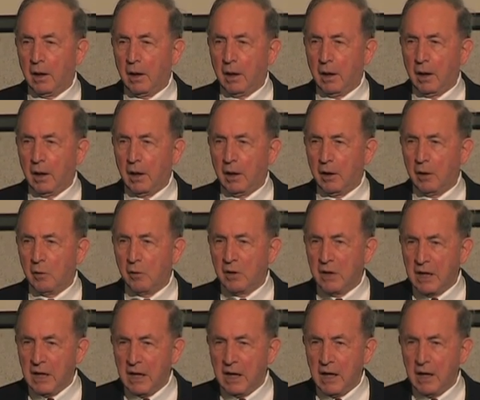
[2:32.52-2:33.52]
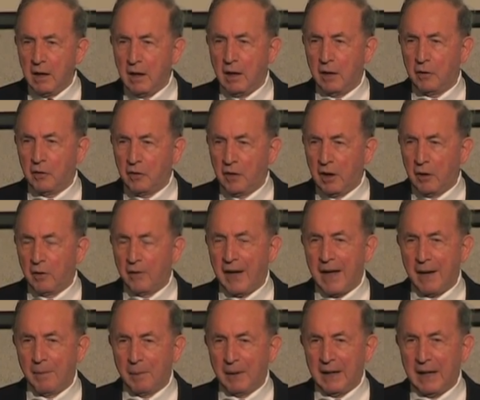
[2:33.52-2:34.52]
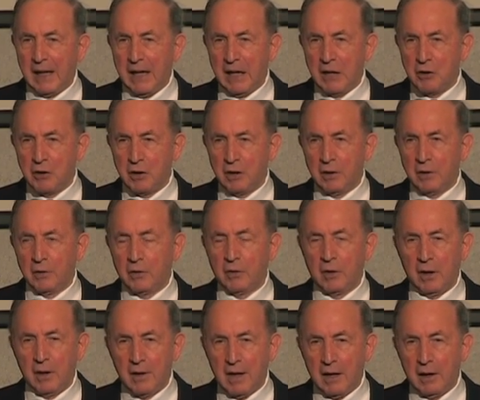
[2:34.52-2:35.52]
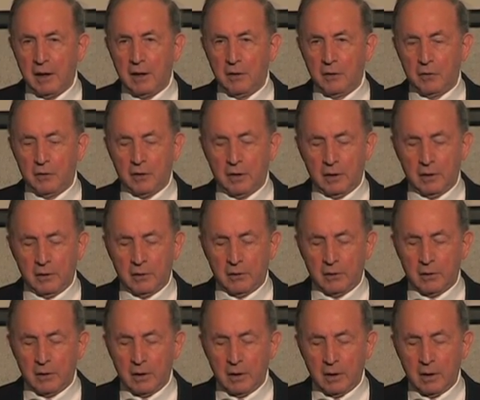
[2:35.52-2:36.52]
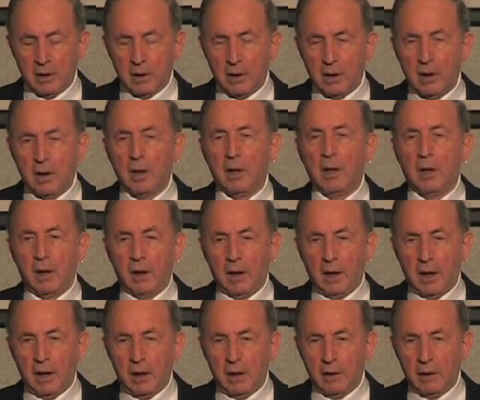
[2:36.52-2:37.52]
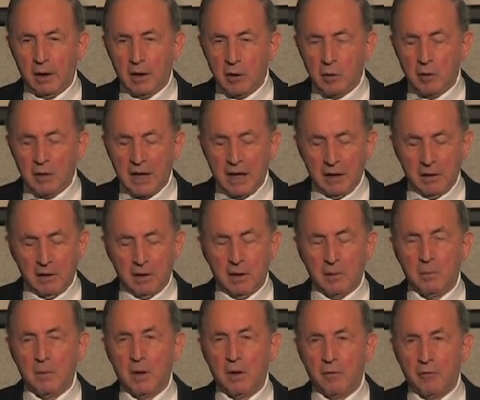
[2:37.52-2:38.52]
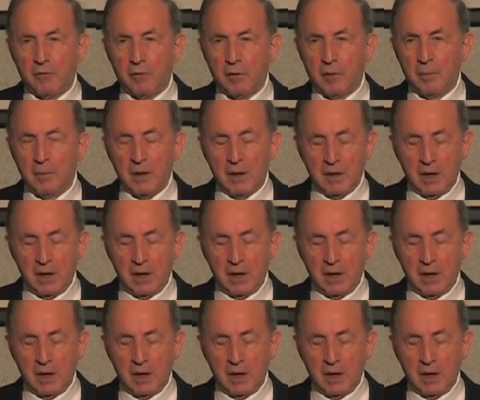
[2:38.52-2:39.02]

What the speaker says: and you need a set of applications in that instant, and you get them from the